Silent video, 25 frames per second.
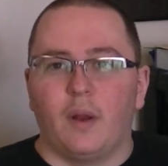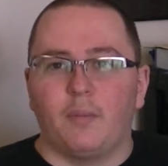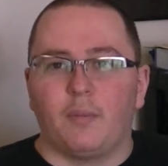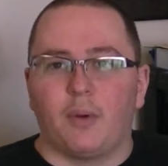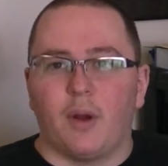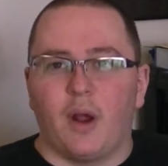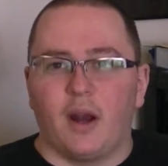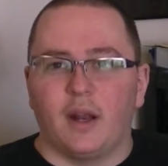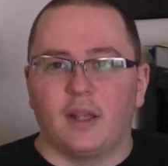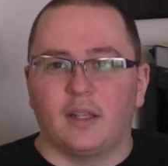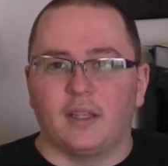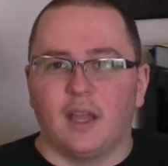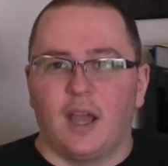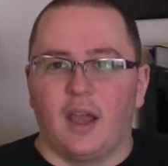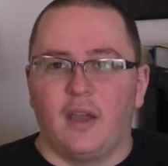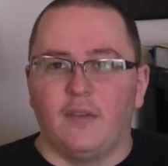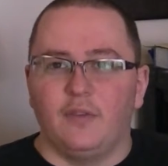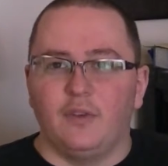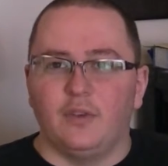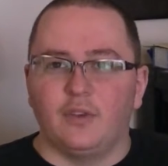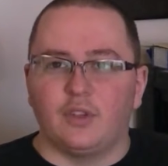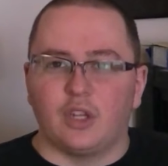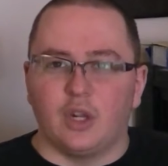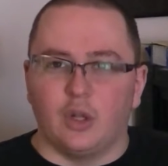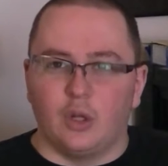product I've
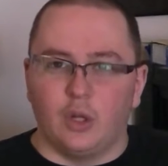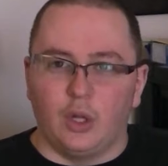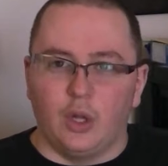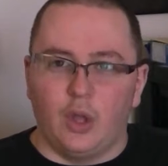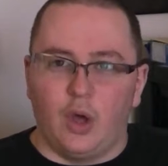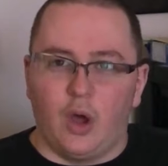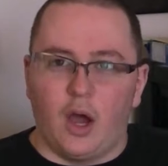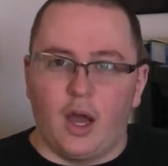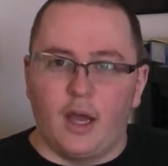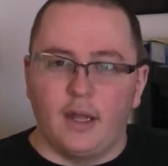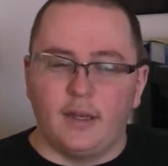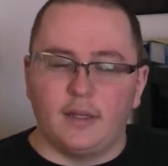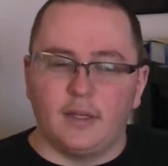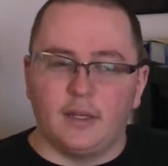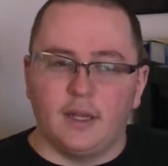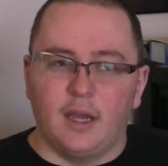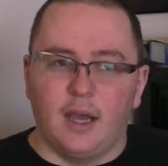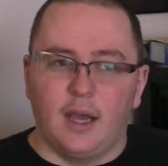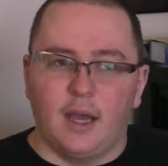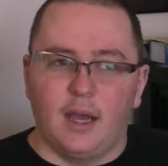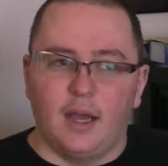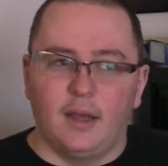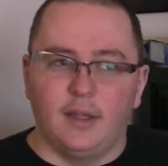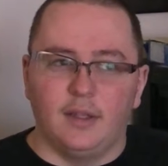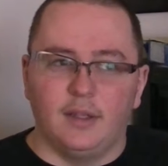used a lot,
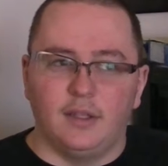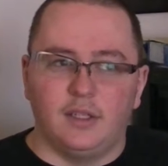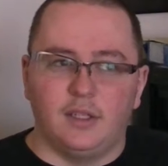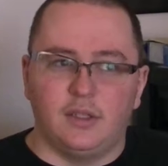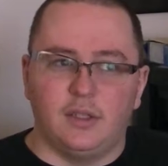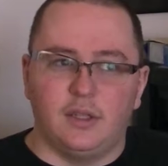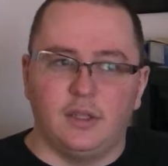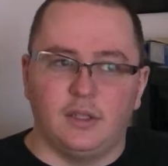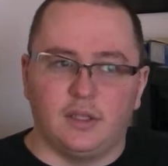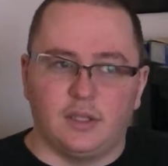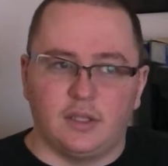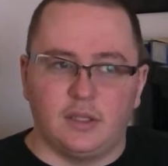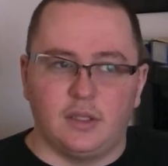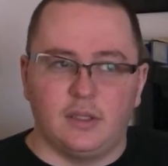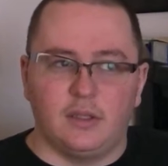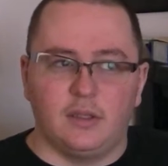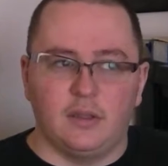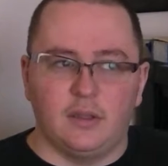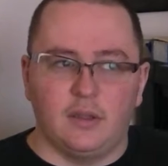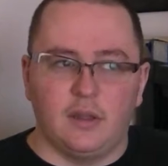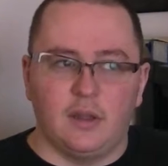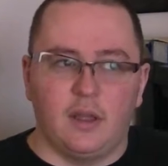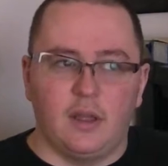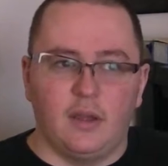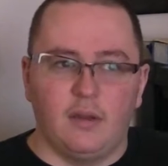this
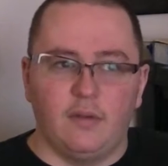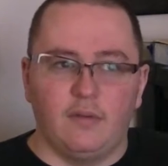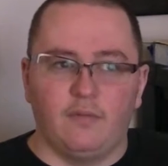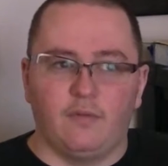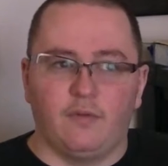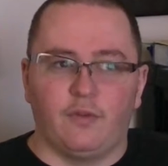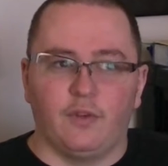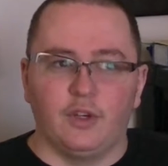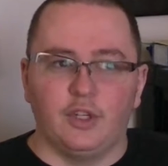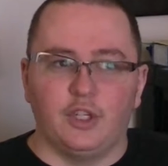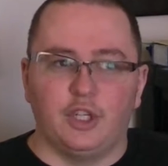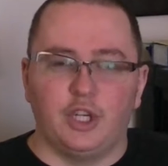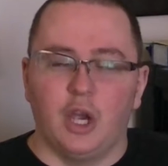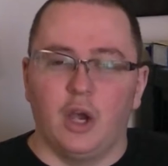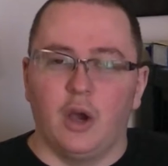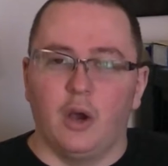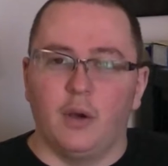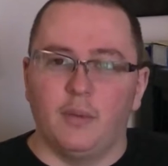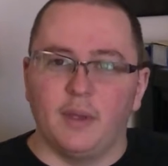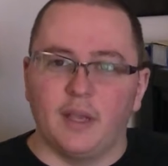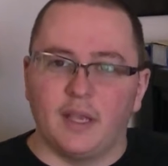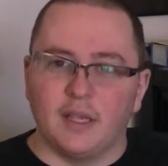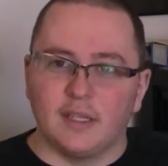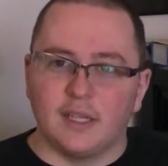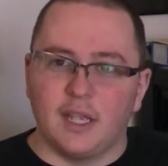for
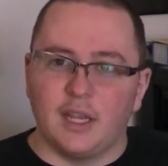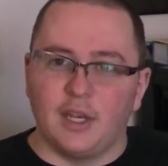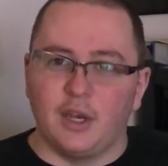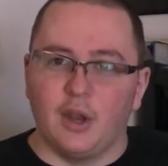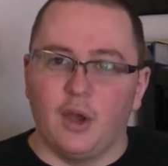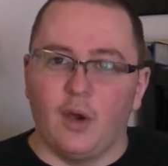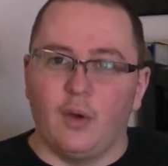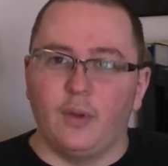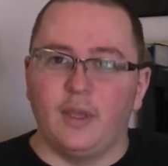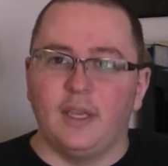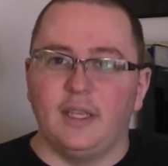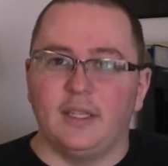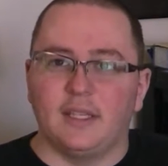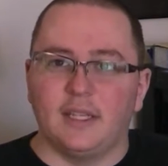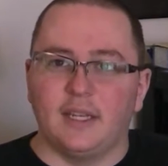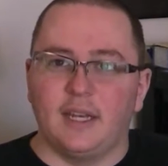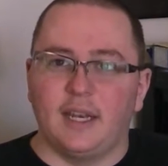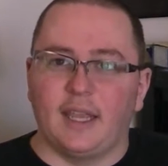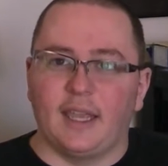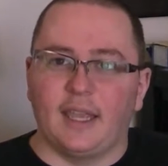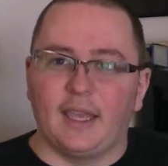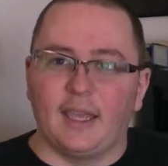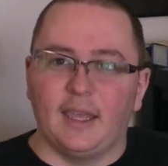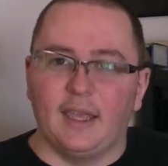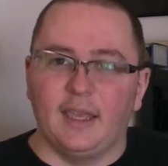Joe, because I know he's
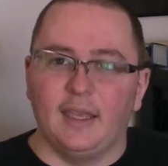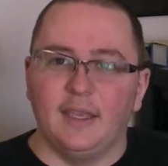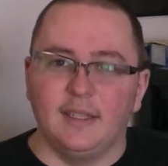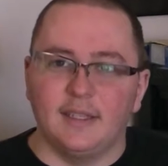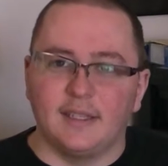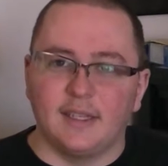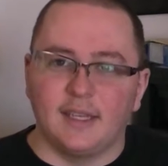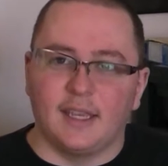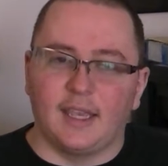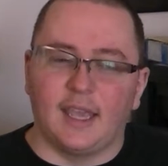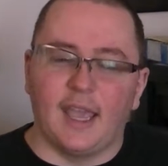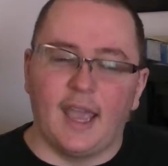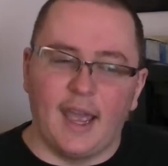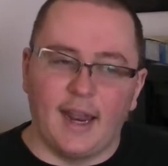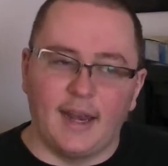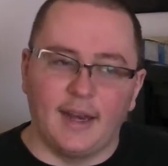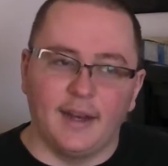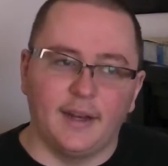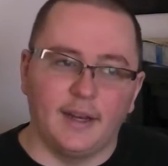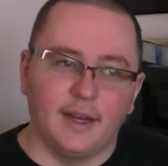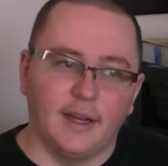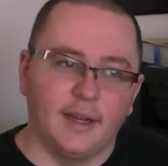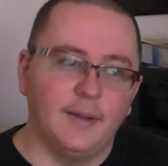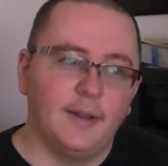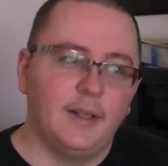in
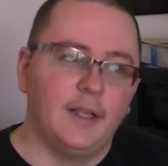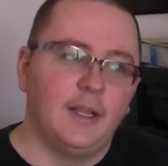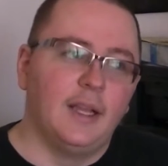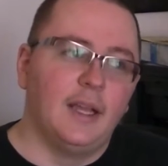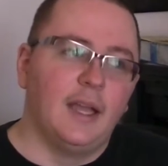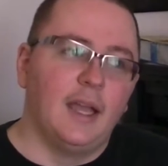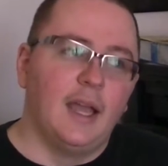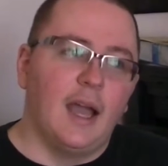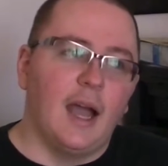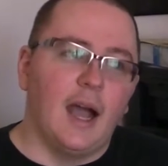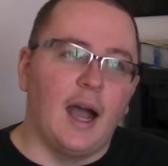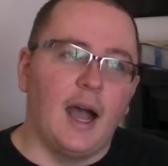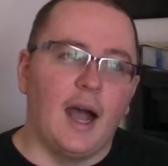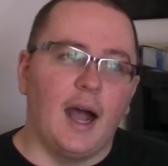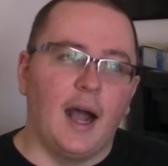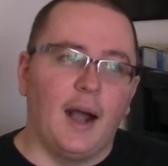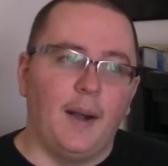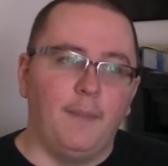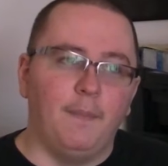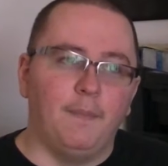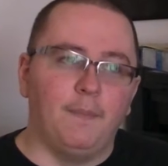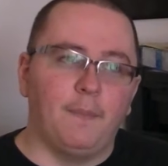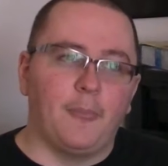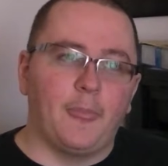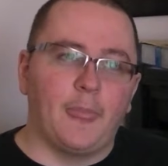Canada,
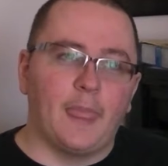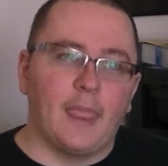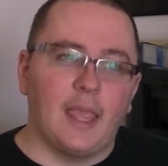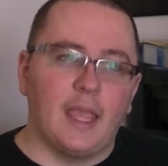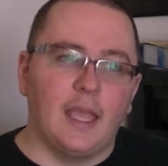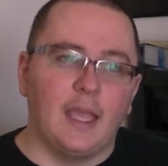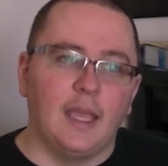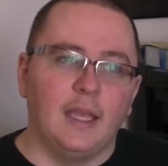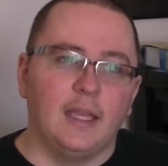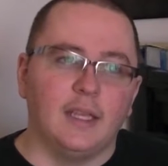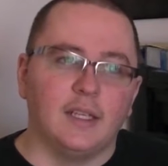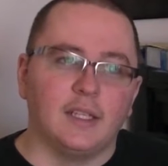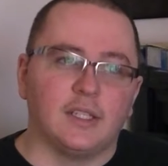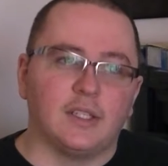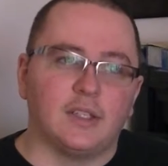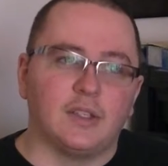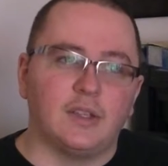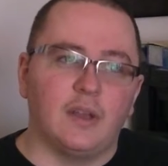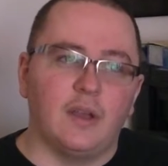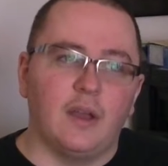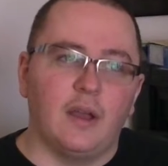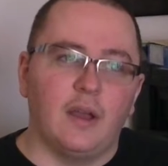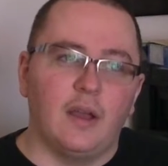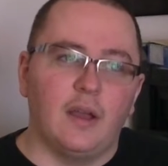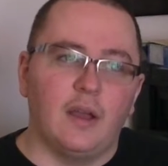
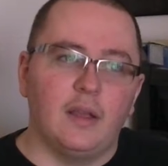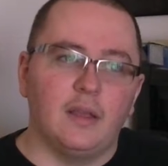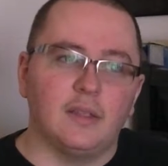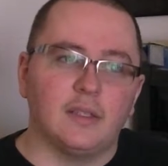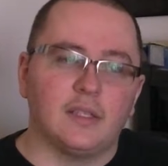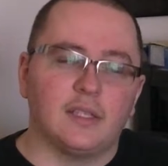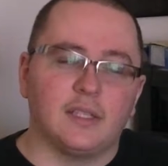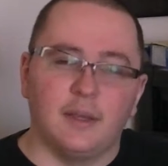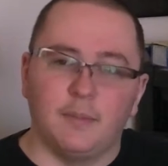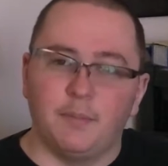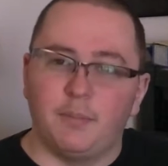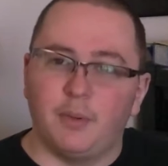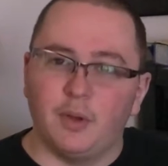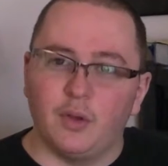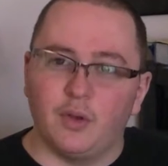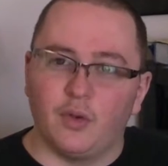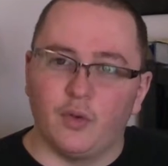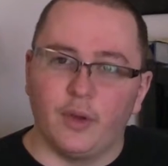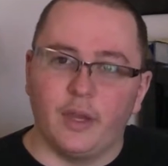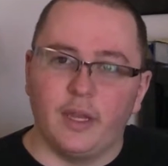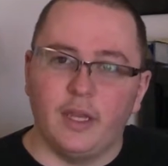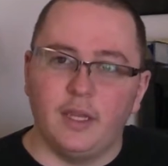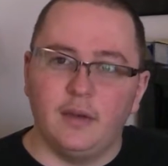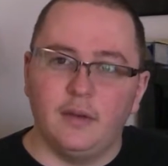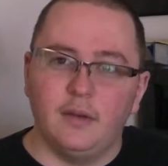is Simple
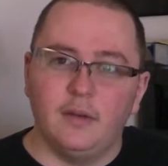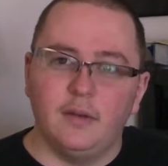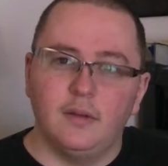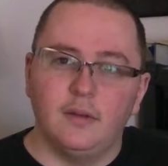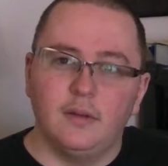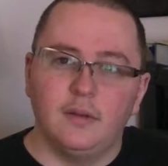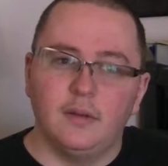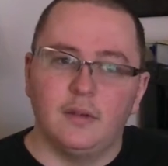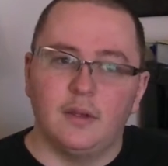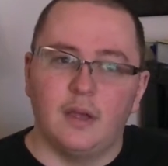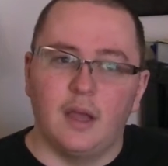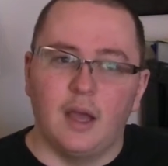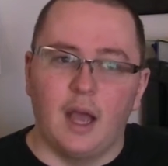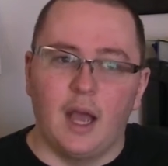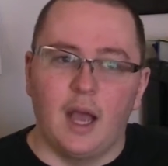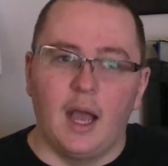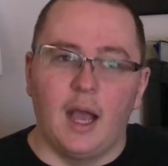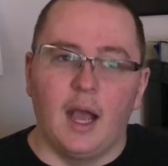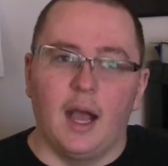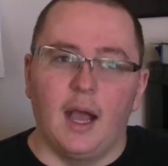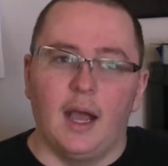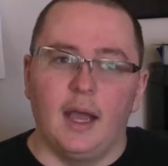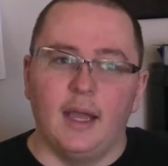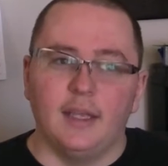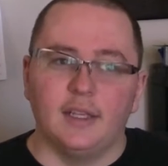Green.
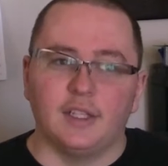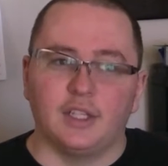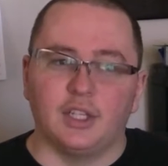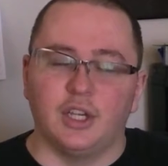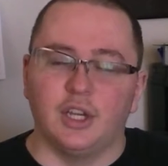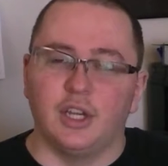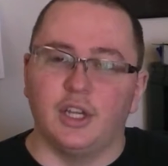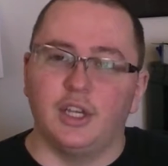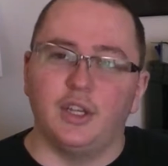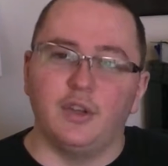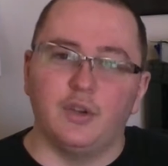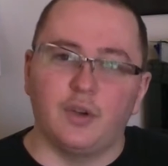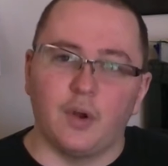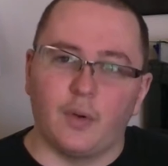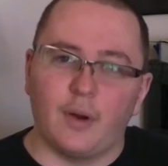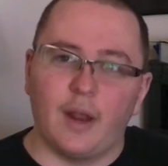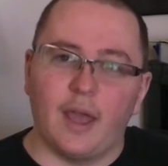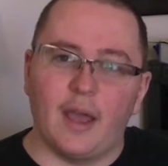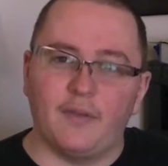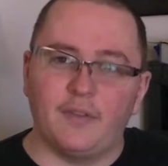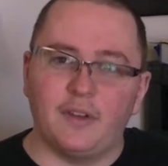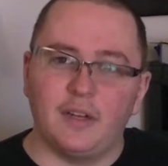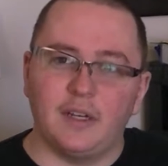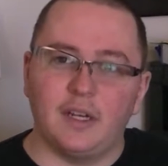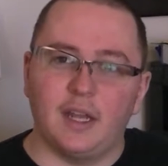Is good. You don't
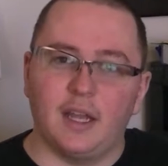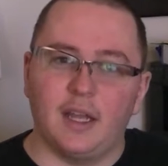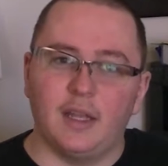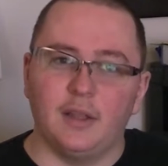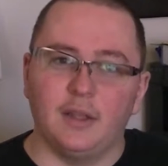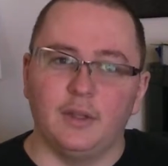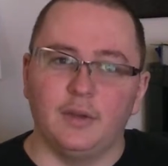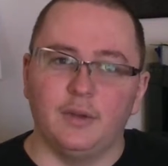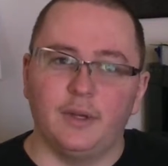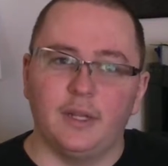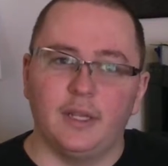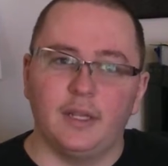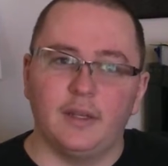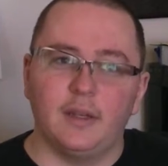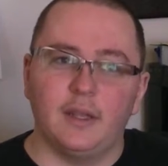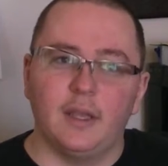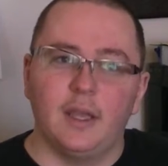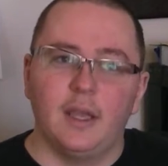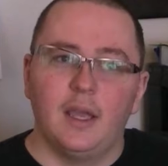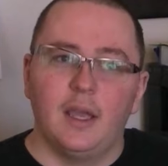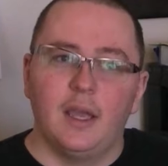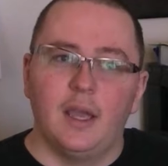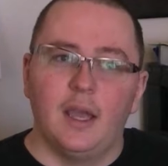have to dilute it.